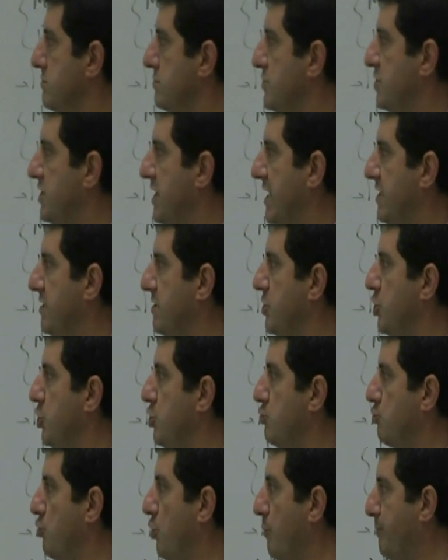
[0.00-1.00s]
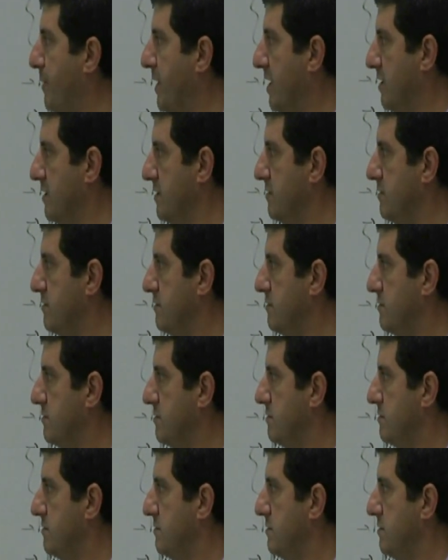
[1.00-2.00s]
then Europa,
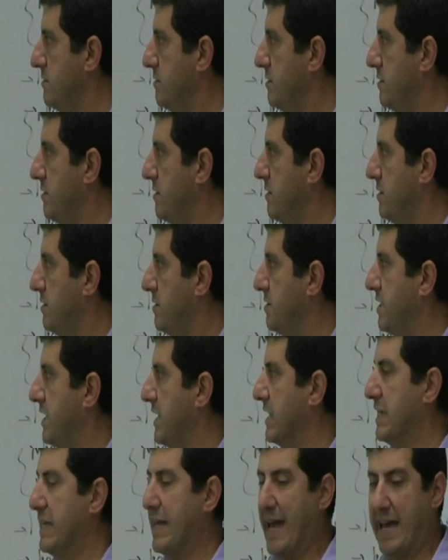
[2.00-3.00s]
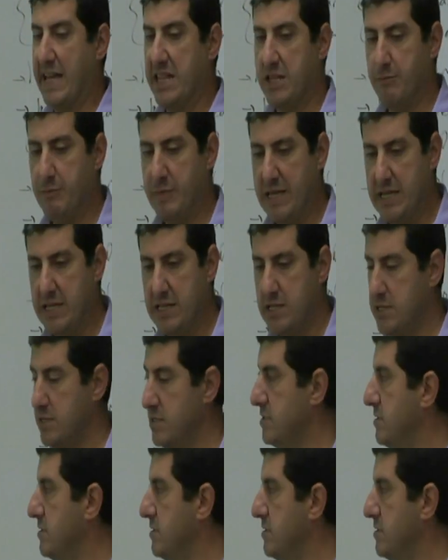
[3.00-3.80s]
then Ganymede,